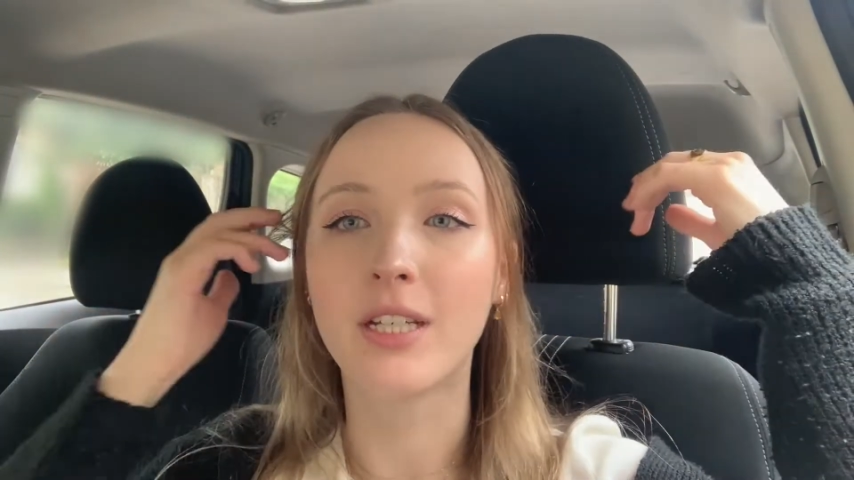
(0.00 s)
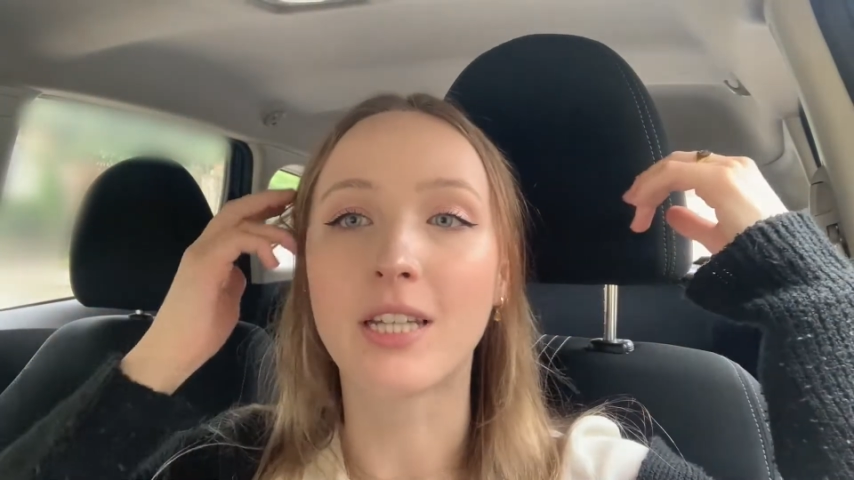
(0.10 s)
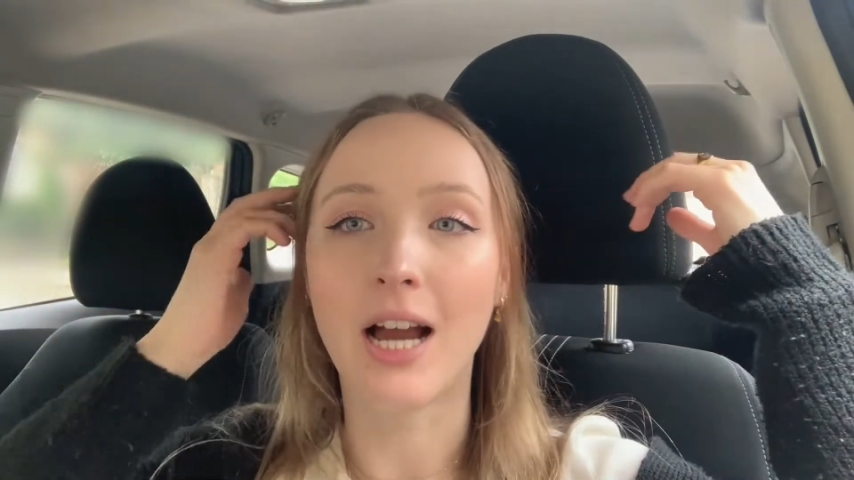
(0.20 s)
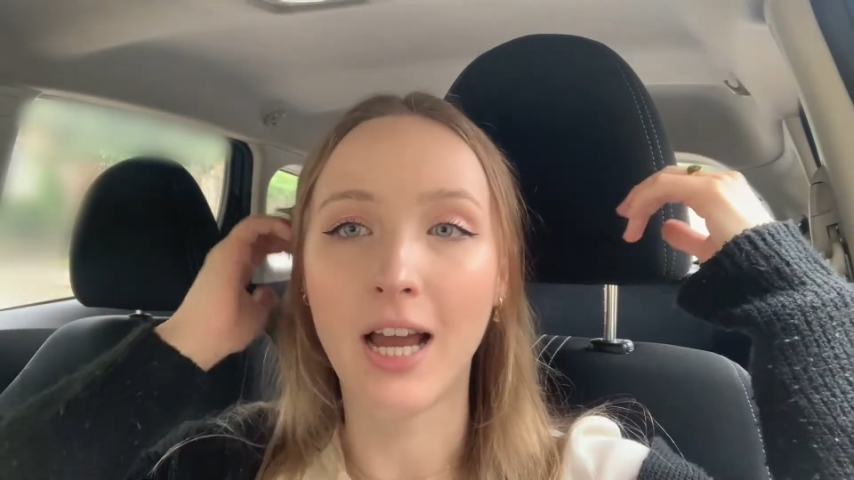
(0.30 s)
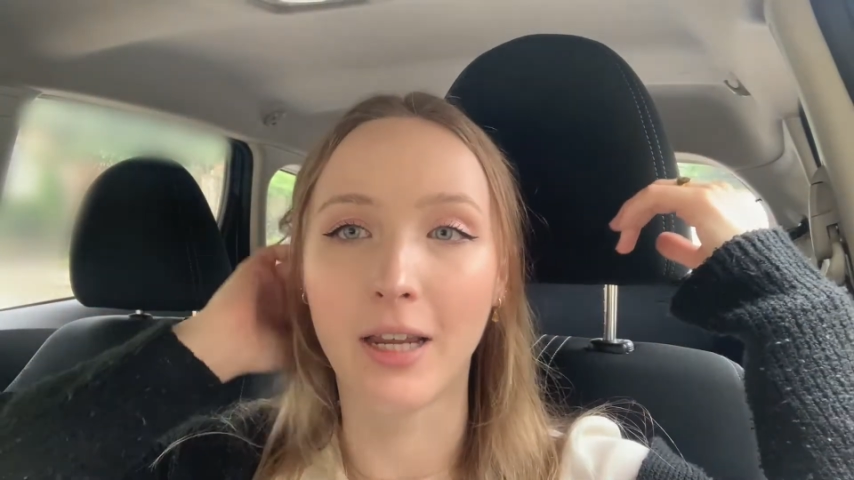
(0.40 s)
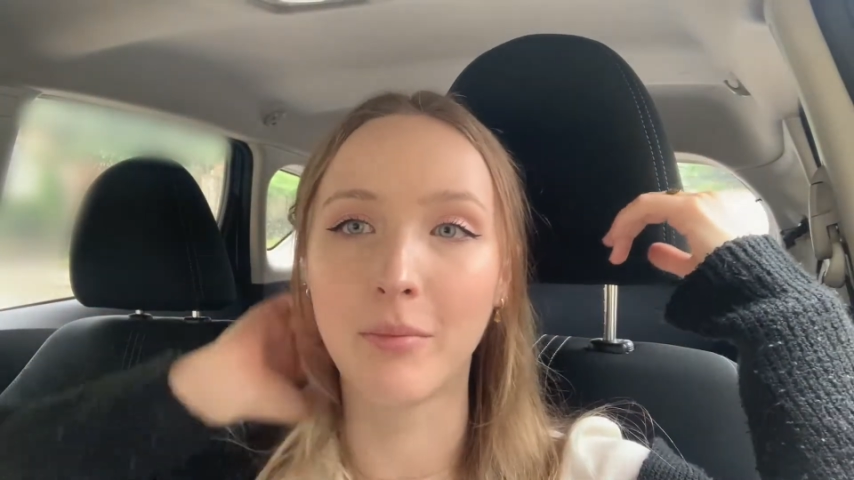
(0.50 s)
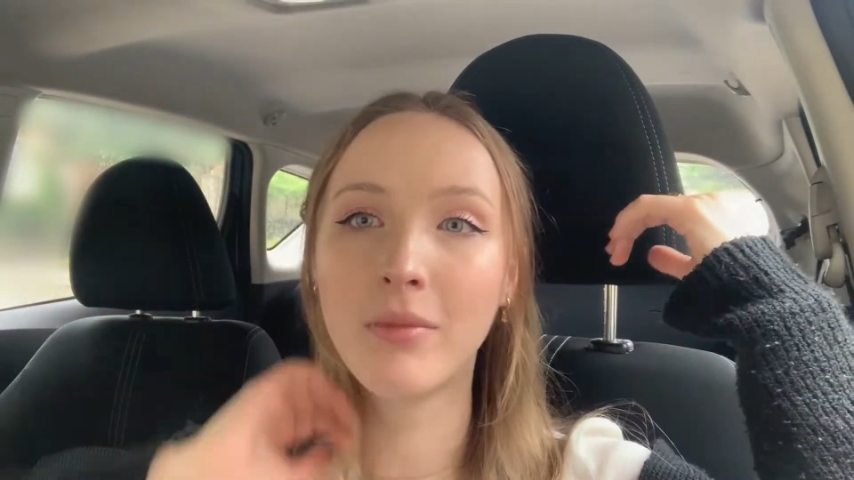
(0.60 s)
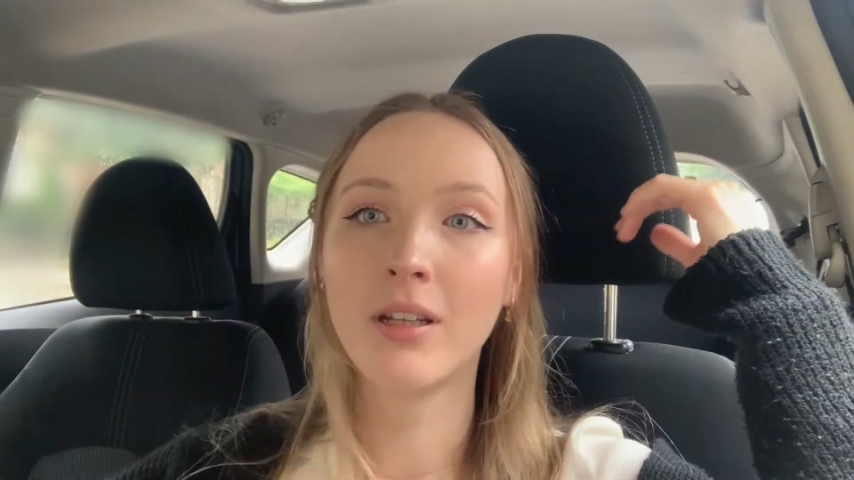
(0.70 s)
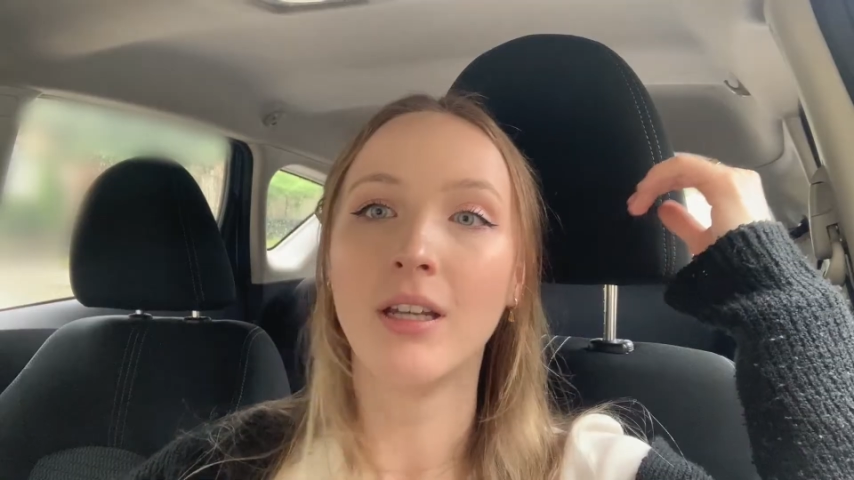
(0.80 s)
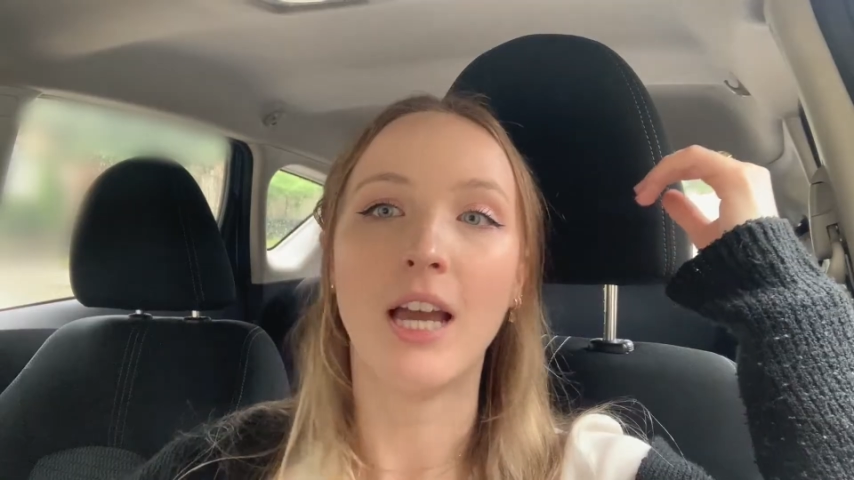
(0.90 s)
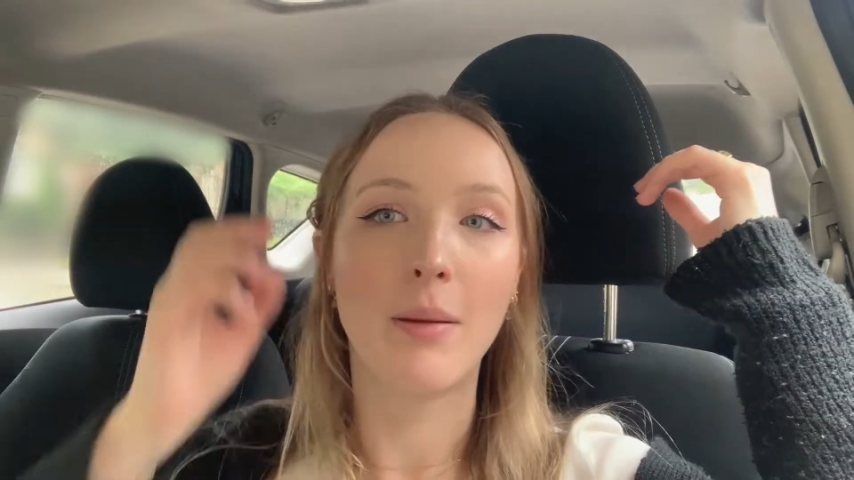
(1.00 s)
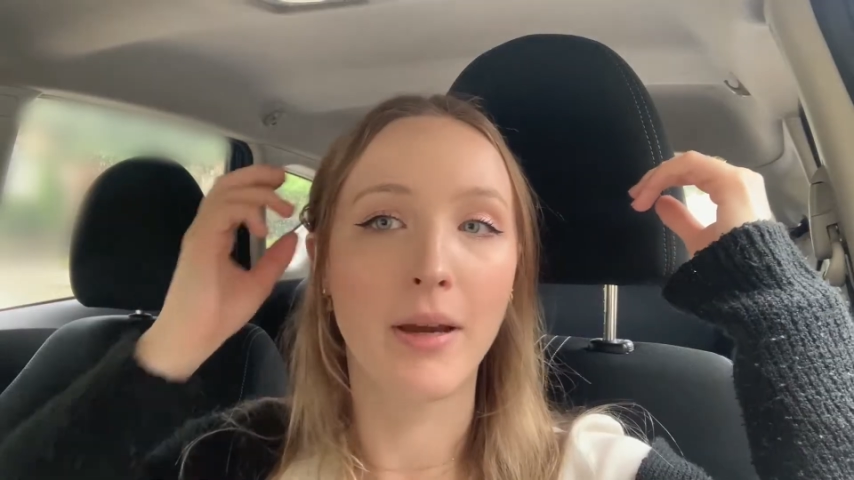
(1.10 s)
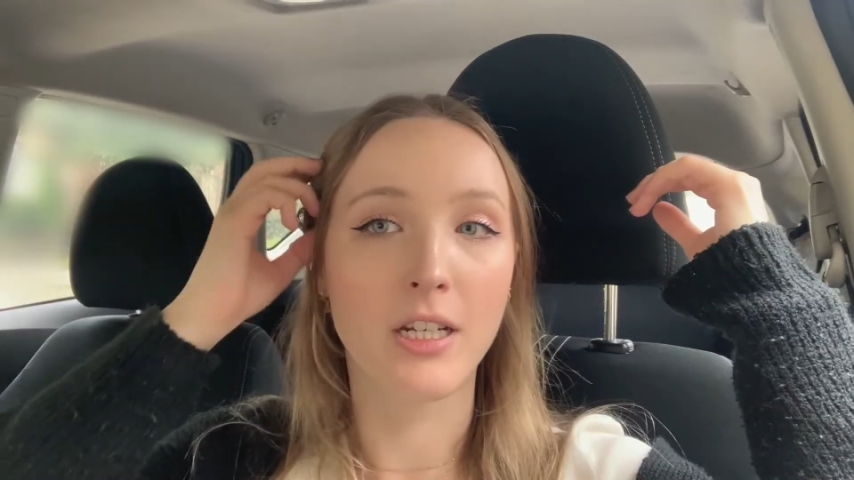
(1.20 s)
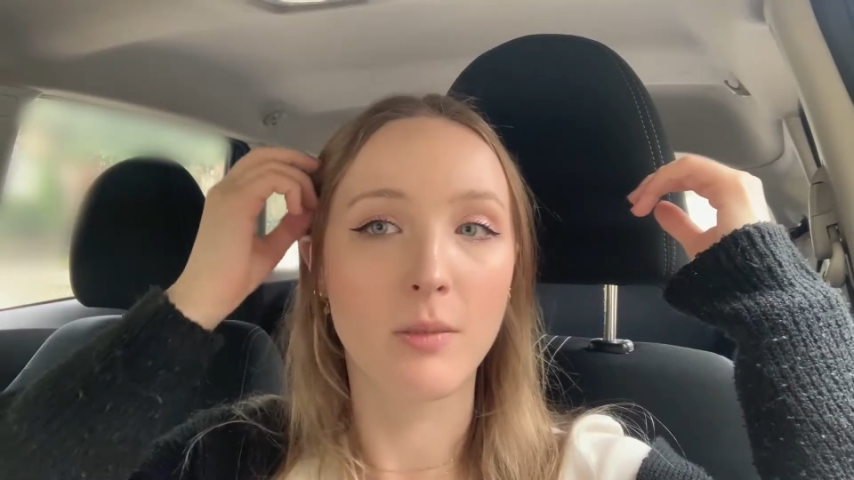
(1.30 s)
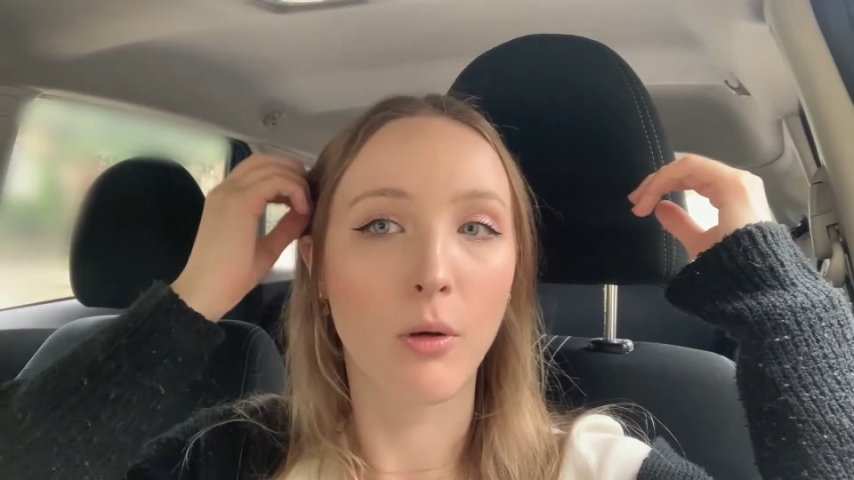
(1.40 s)
time at
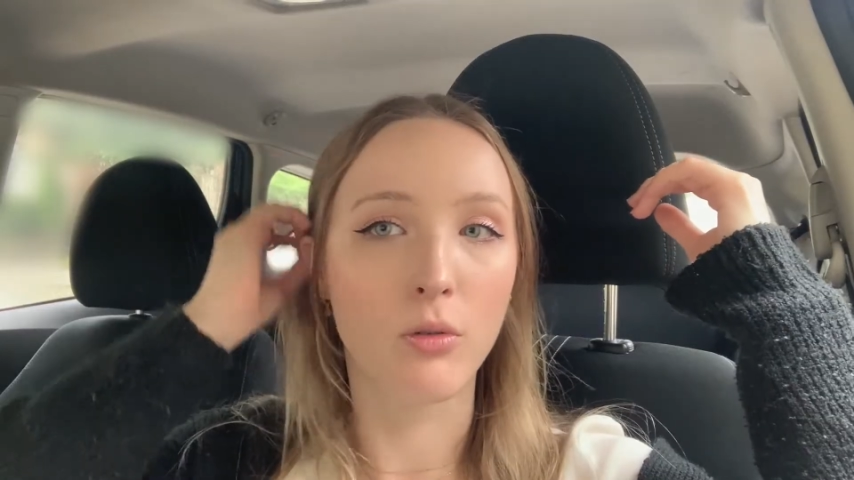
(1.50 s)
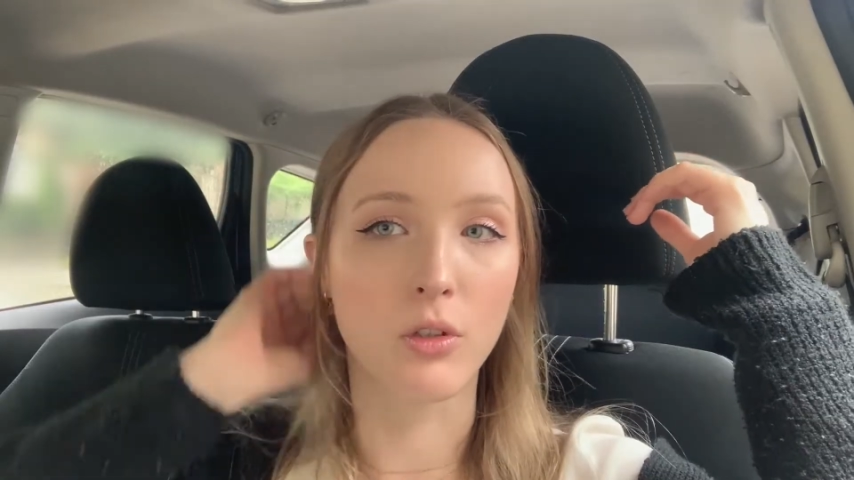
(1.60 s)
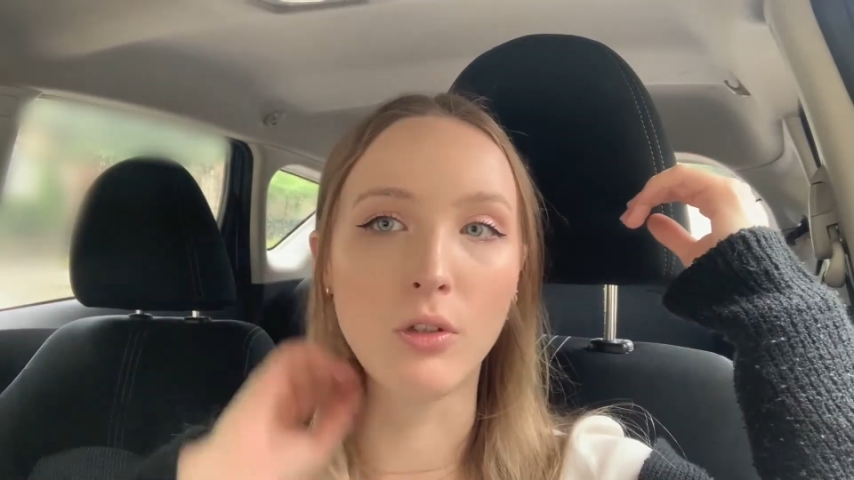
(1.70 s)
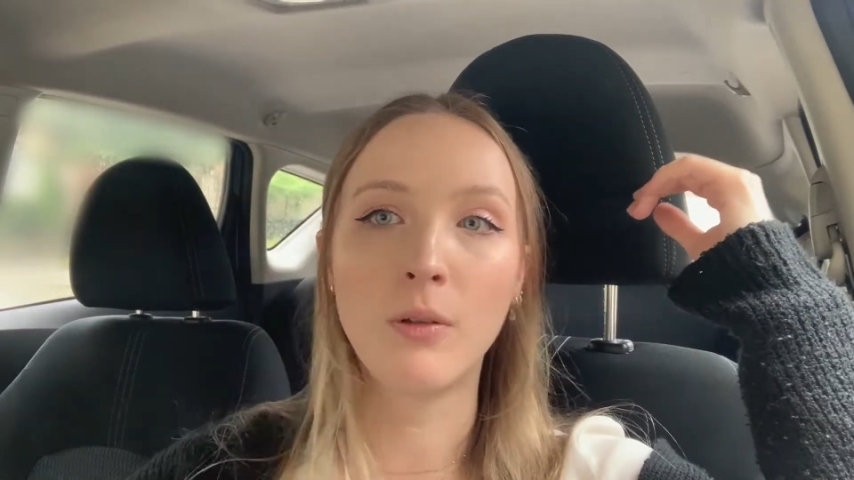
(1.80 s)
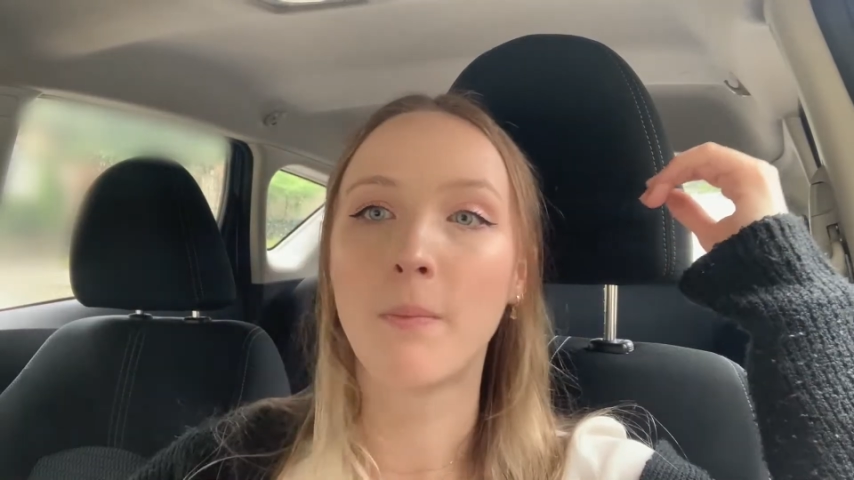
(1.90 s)
my disposal,